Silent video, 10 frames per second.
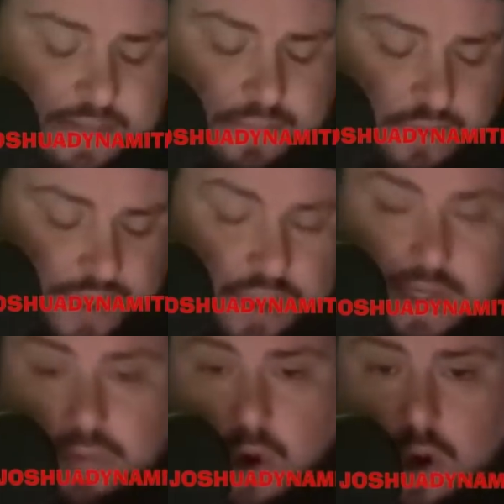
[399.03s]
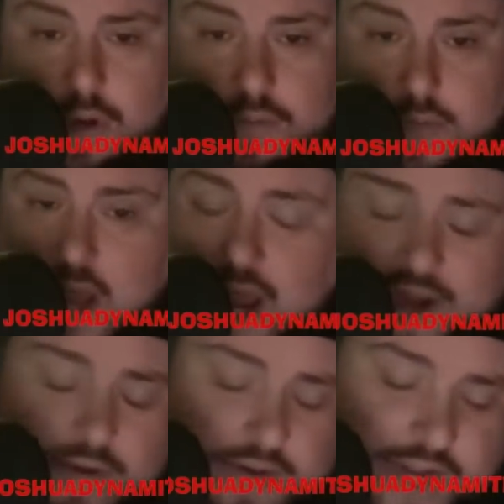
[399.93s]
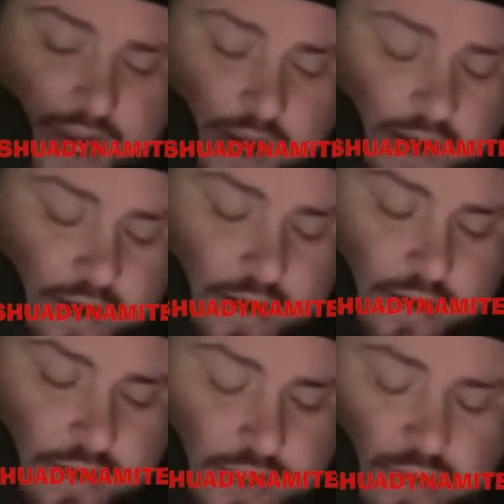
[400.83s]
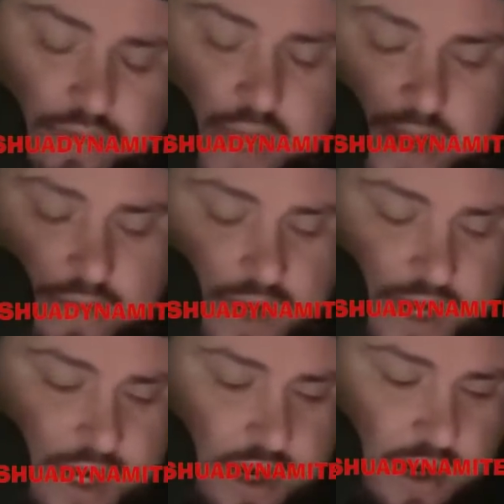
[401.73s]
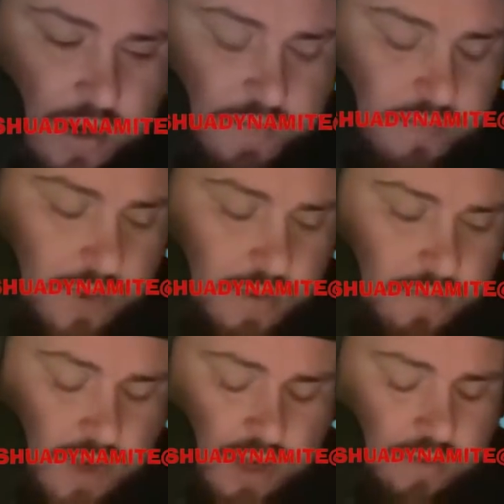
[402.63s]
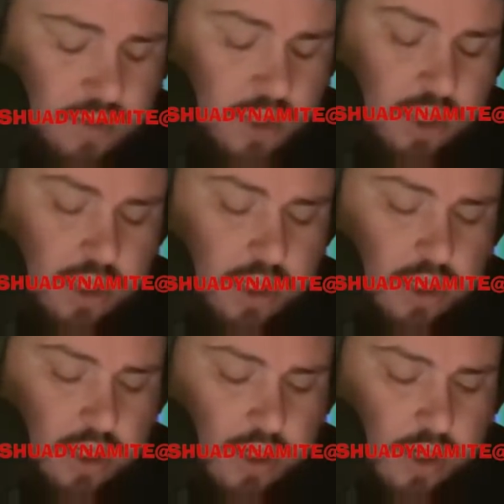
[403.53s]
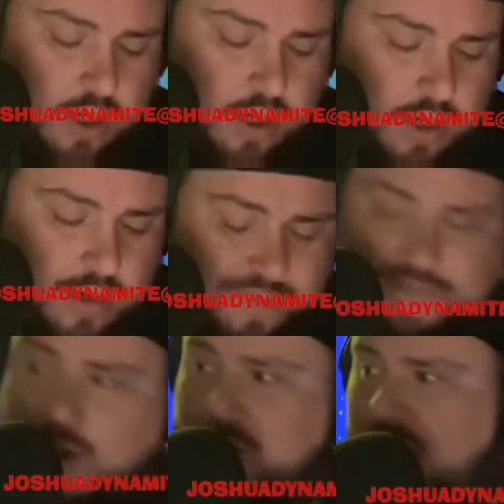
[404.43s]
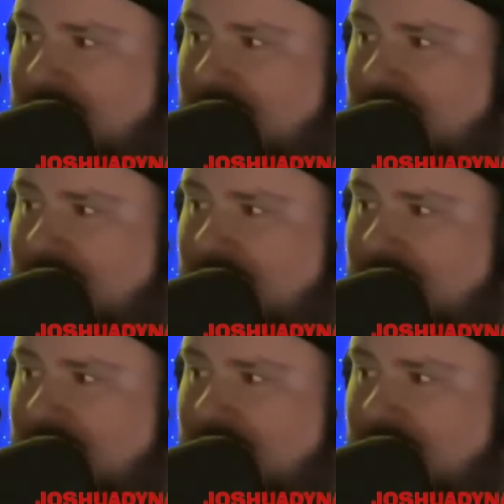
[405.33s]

completely wrong. I don't care. I don't want to hear a phone